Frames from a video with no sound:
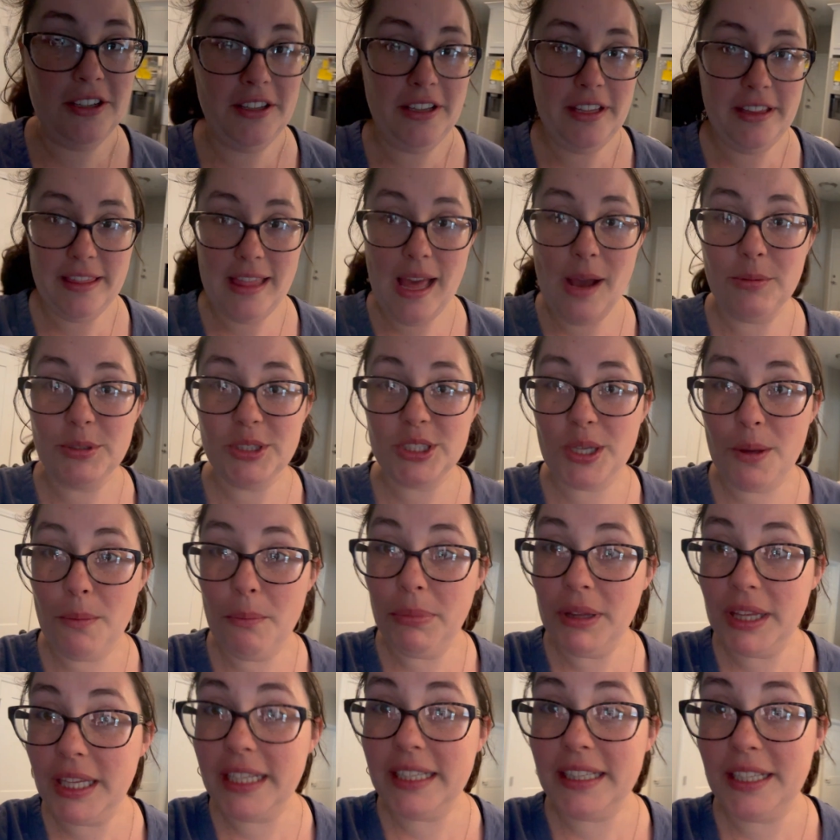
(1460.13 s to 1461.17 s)
That was
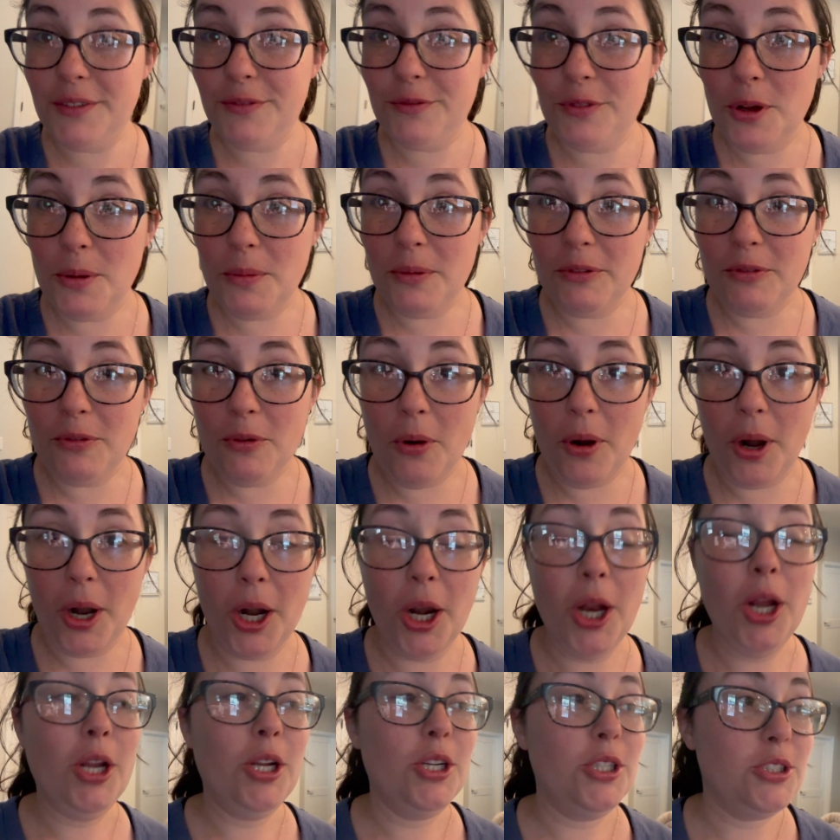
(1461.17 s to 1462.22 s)
completely full before.
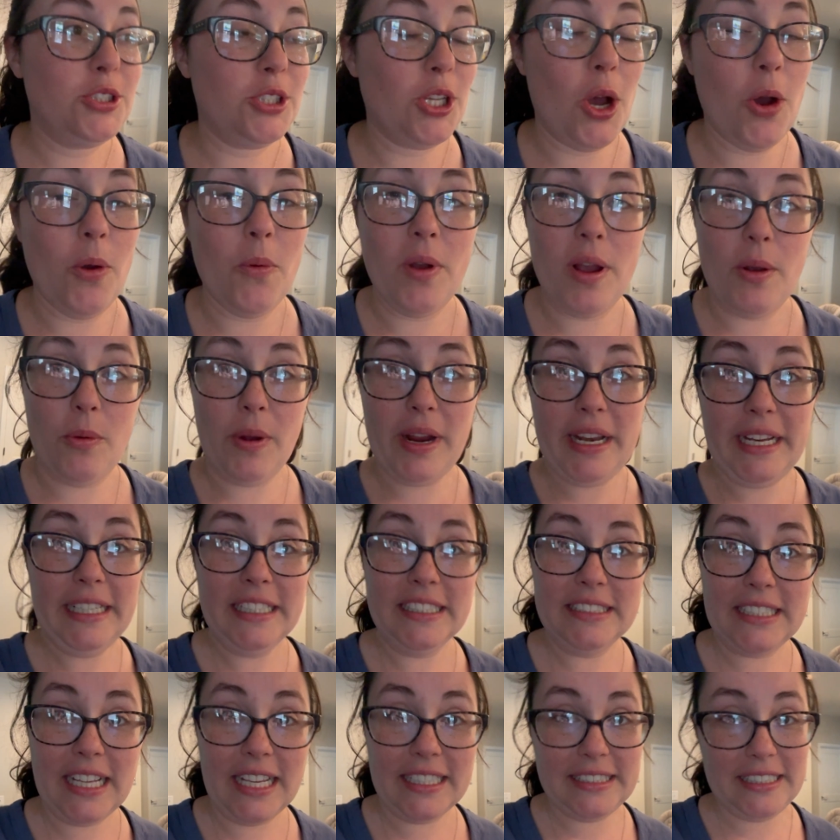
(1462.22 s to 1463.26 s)
So when he
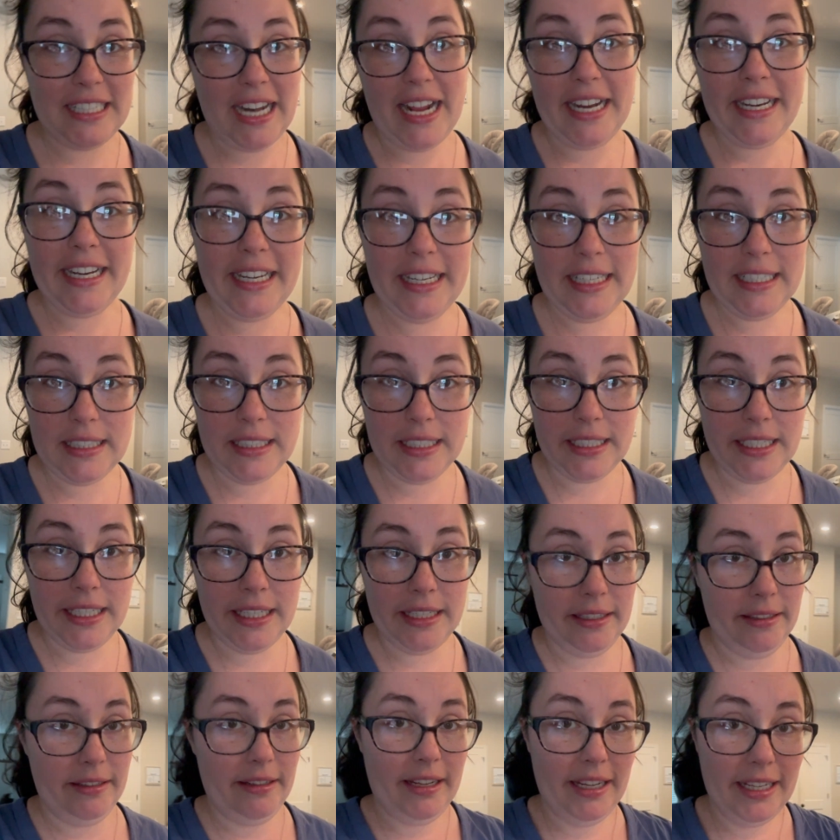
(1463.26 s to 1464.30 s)
says that I didn't
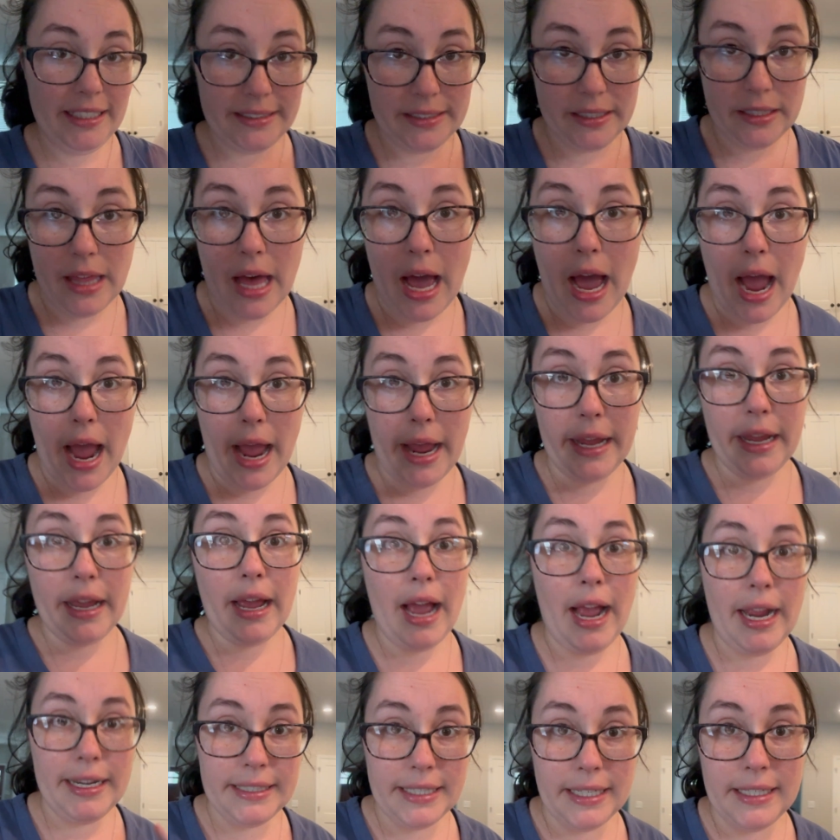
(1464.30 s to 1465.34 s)
clean, it's a lie.
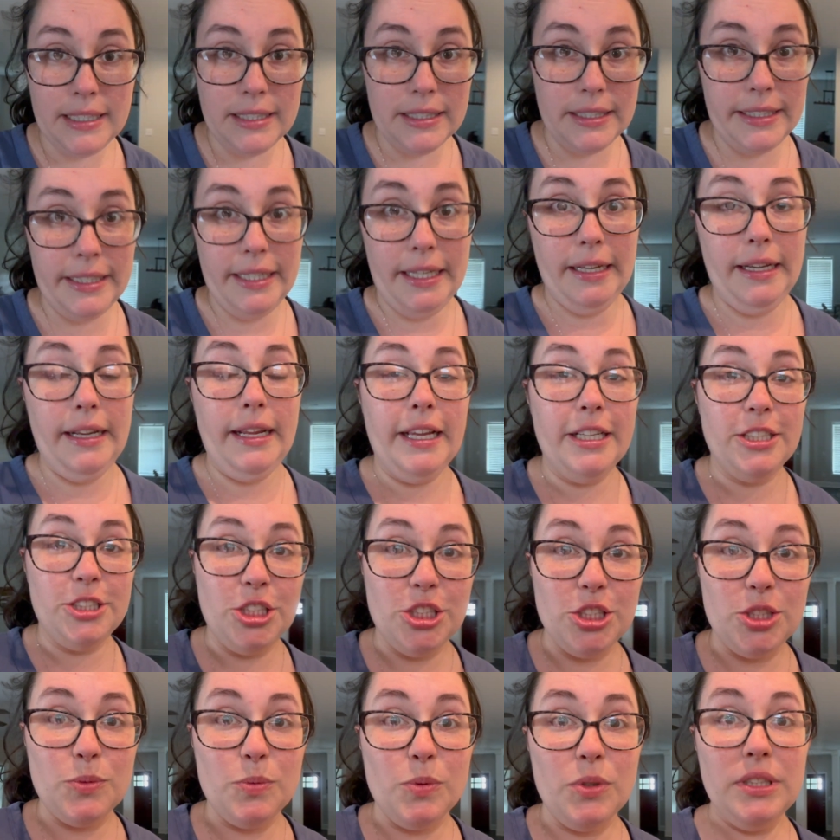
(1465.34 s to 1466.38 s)
I did clean. It
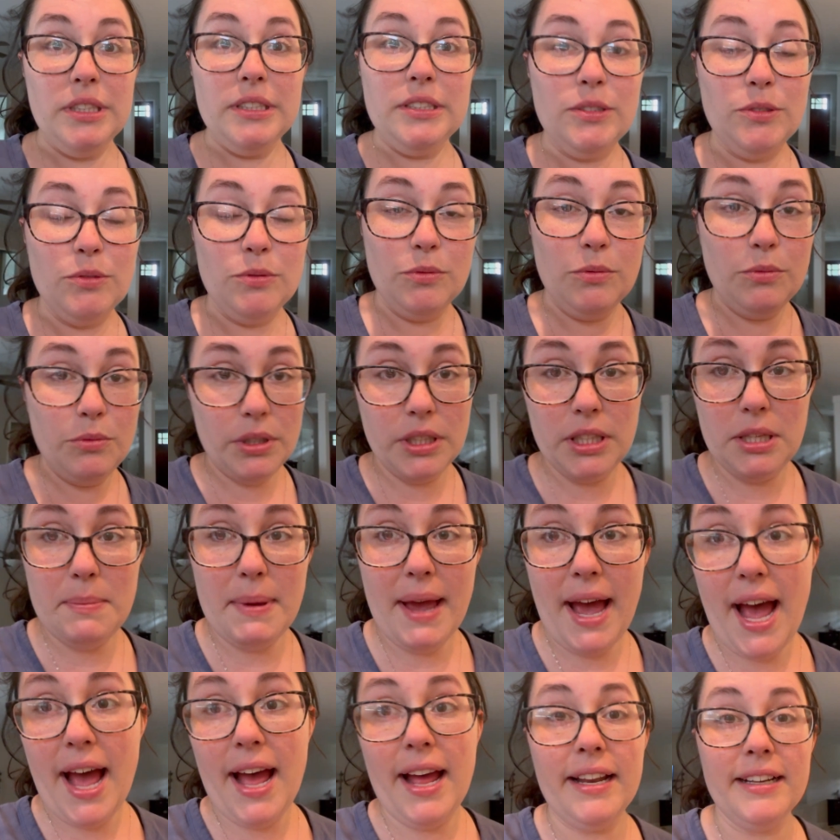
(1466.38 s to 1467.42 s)
just was really
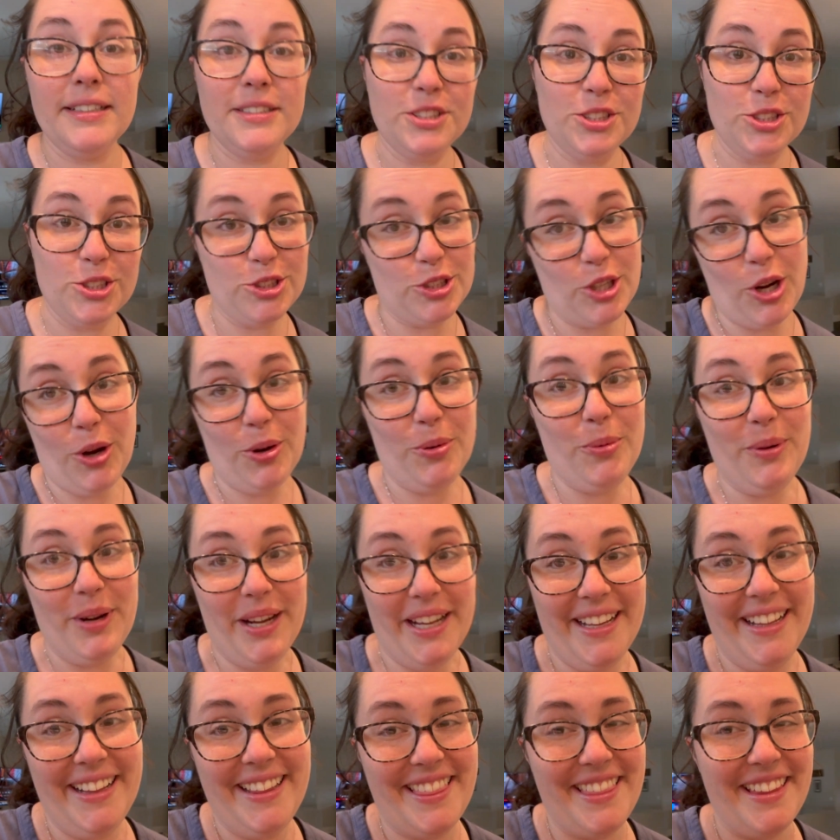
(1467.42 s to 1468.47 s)
bad to start
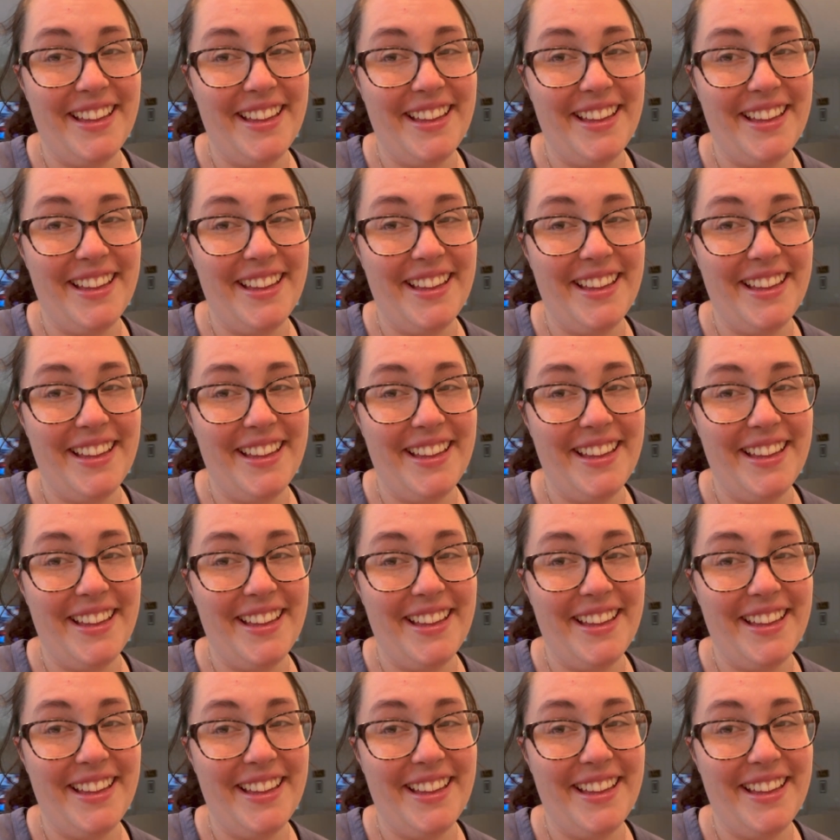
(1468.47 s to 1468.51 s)
with.